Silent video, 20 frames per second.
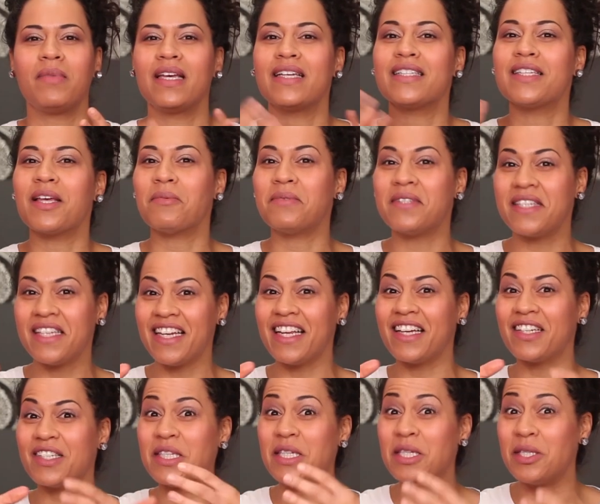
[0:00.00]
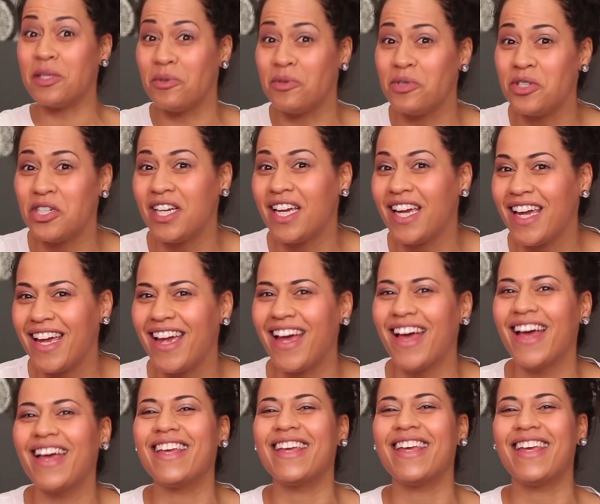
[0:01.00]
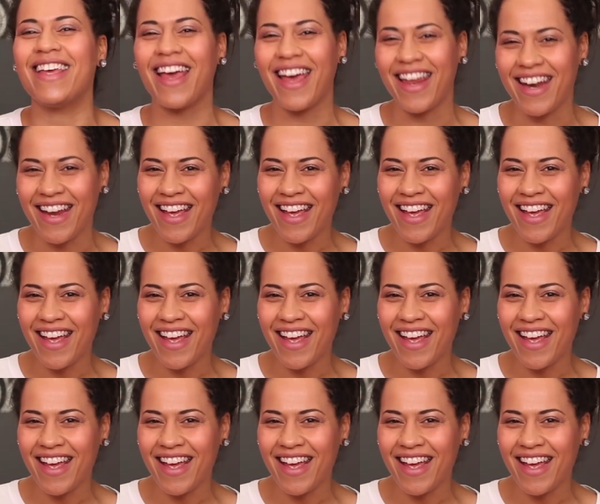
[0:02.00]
because I was eating sushi. Get